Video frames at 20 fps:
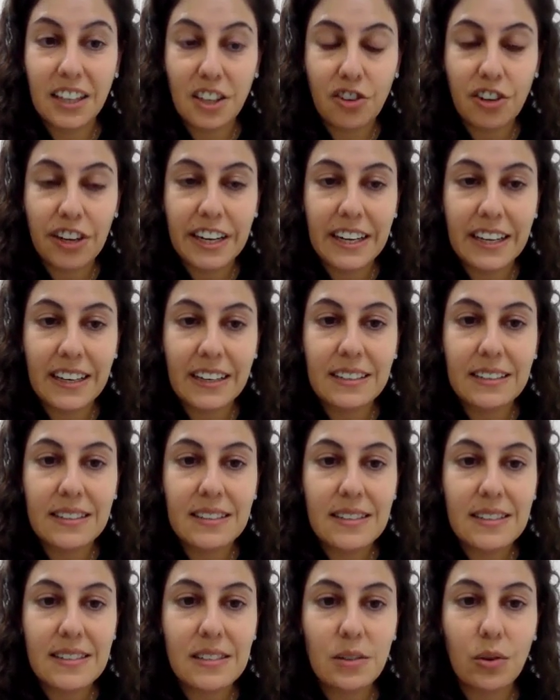the
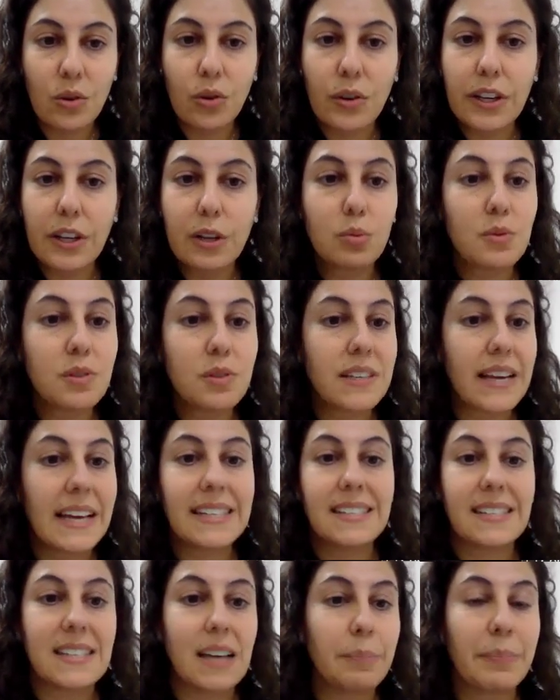ingredients, or it will
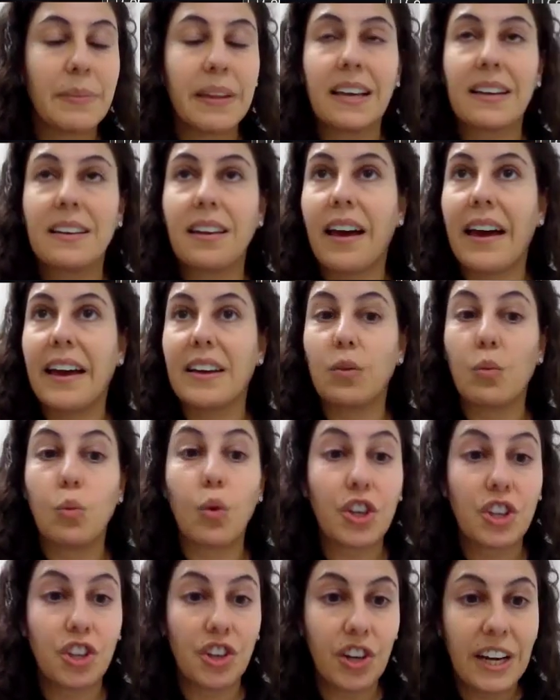say something like
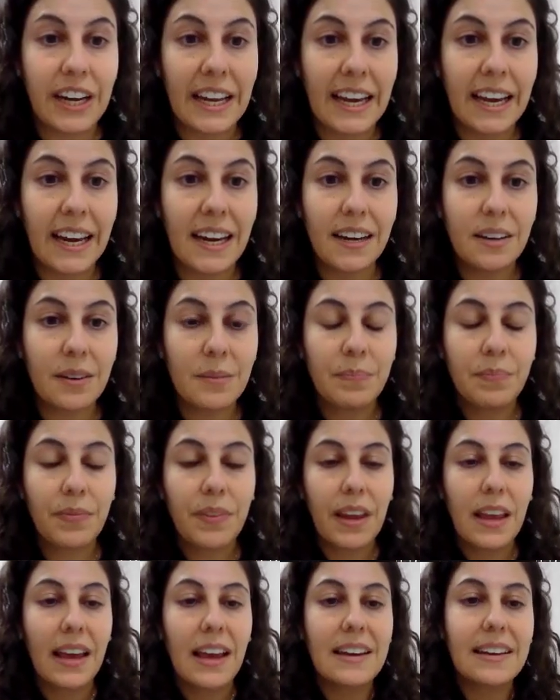what you need.
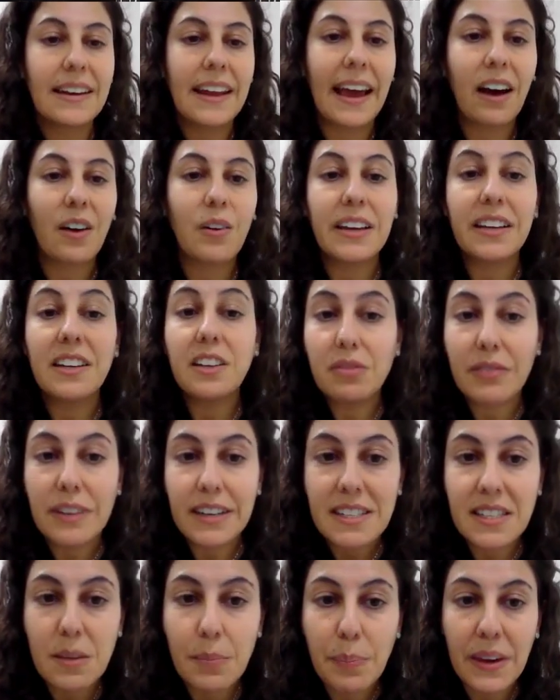Now, in a
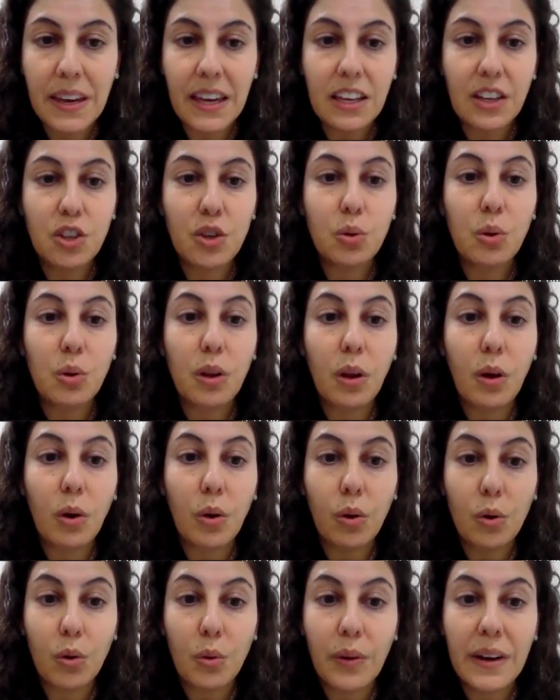recipe, you will
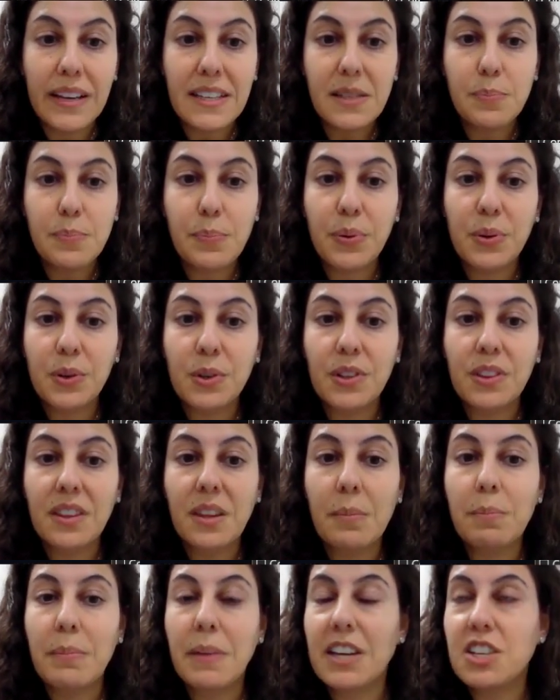always
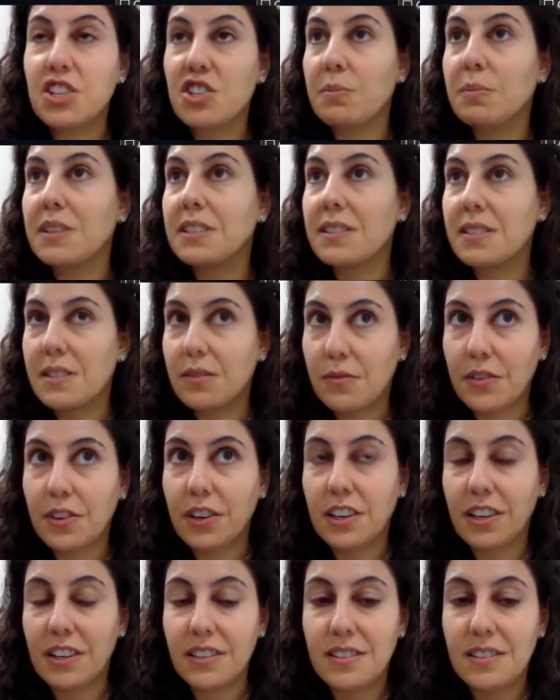put the measurements
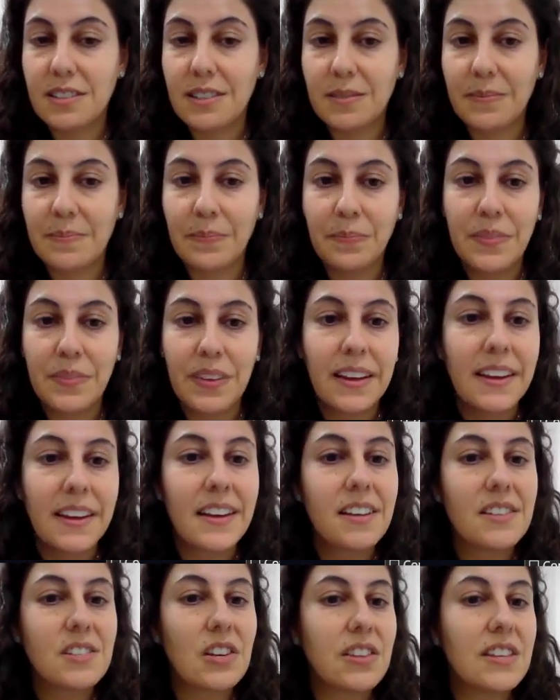first.
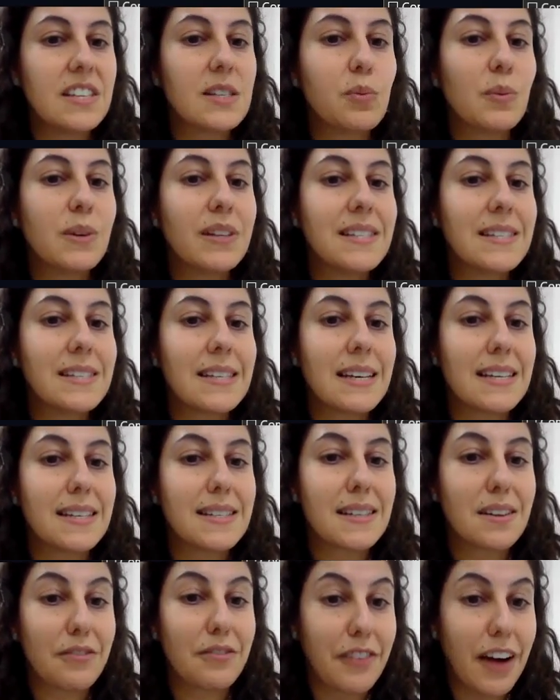So this one
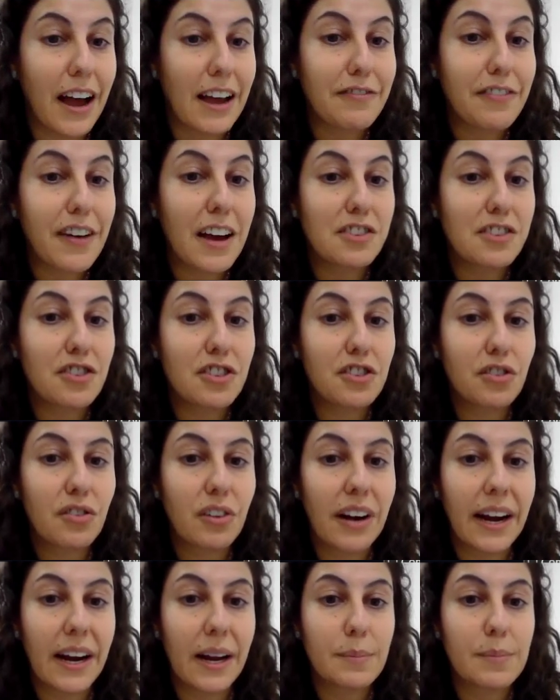says 500
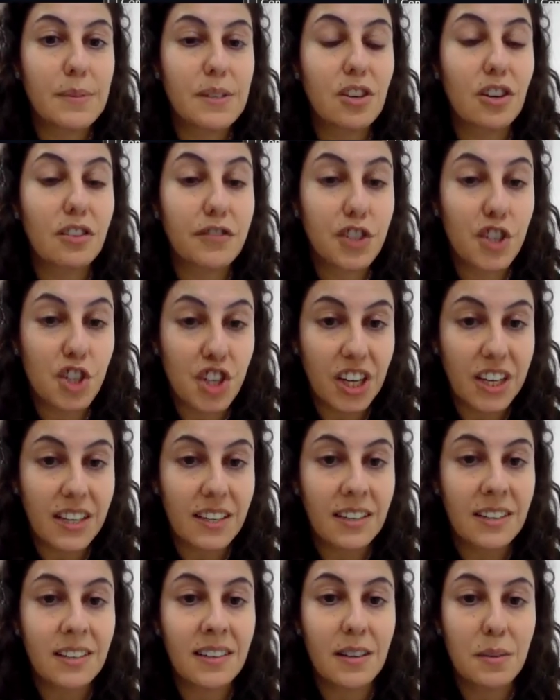grams of
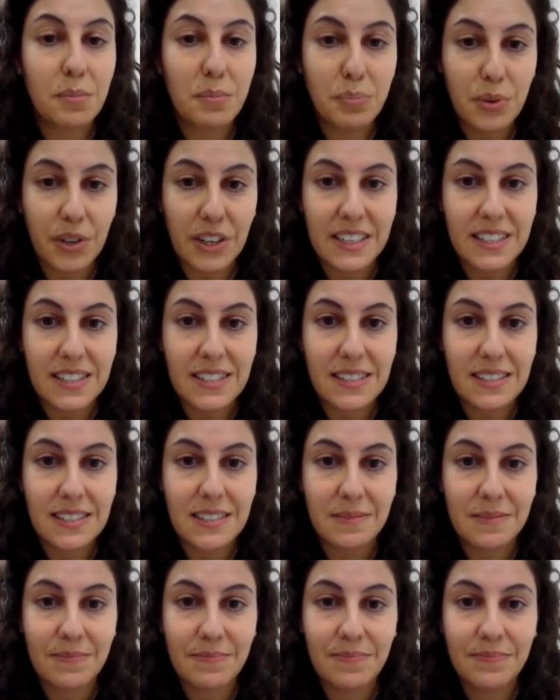chicken
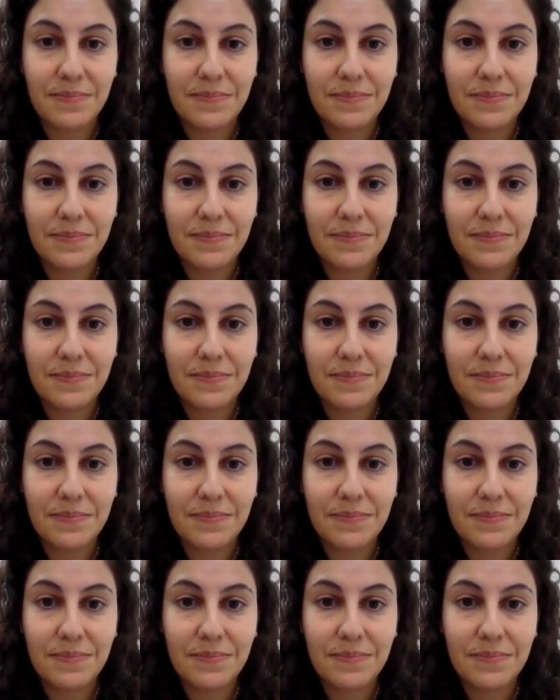breast,